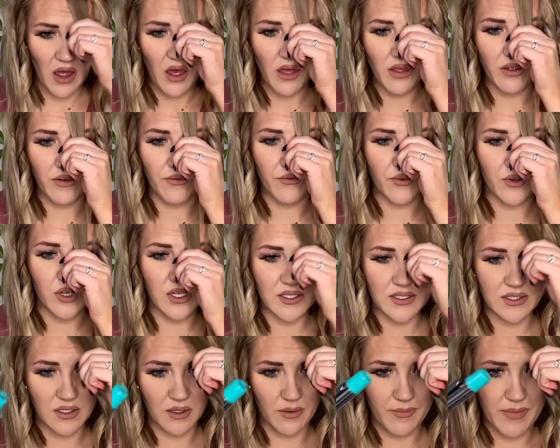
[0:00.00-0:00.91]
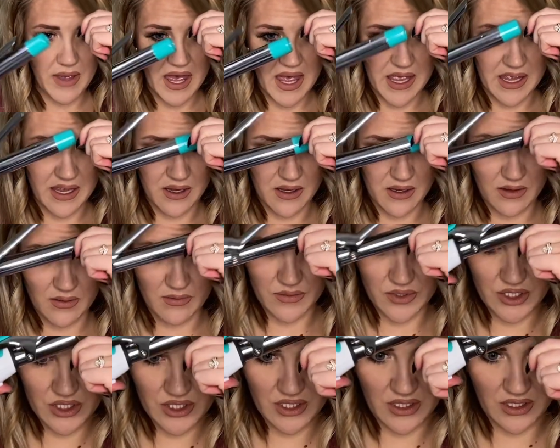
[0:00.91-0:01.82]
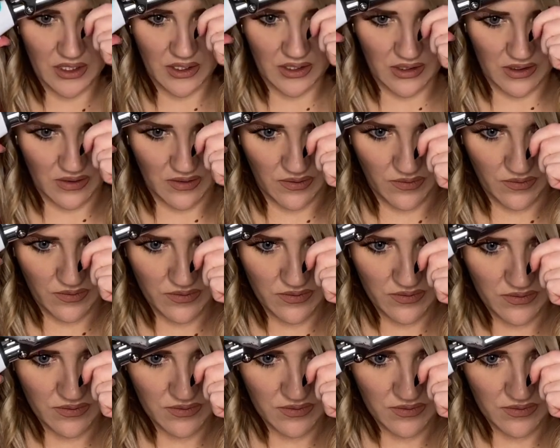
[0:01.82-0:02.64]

And then for this little bang, I'm just gonna go